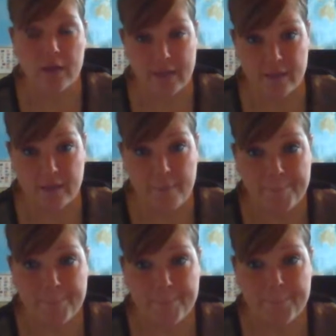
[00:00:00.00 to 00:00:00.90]
Canada,
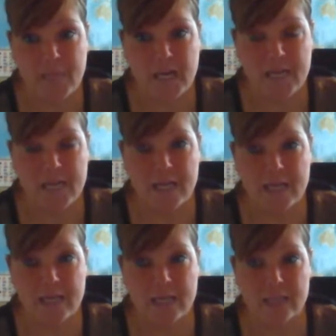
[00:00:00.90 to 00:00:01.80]

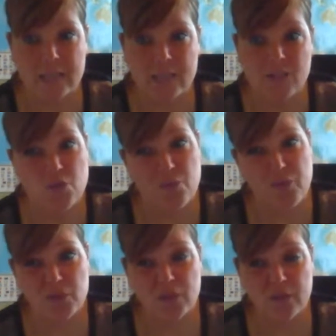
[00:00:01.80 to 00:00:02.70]
and so far
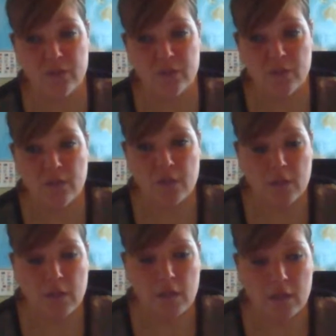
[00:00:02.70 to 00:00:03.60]
so good.
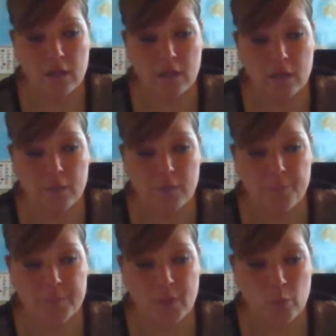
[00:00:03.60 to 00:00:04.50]
I
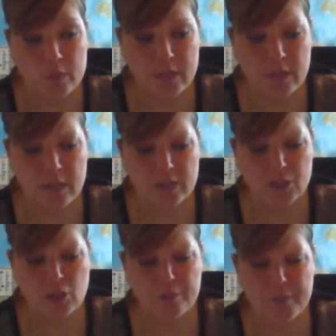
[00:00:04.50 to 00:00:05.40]
was getting a
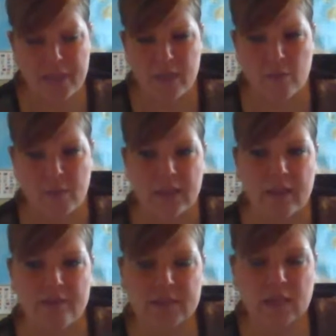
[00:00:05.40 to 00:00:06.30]
sharp pain on my
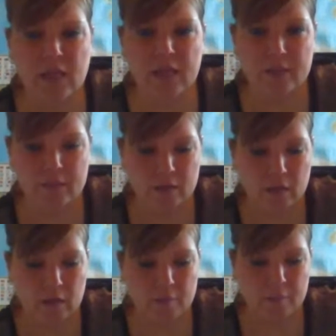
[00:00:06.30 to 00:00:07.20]
left side,
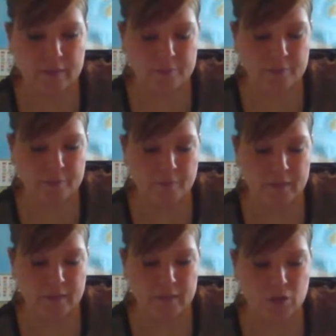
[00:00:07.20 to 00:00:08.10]
on my
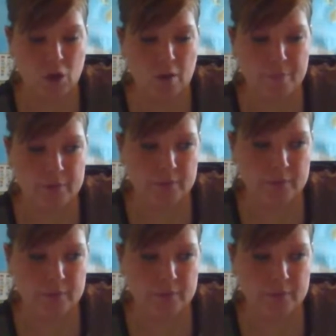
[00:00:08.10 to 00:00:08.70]
top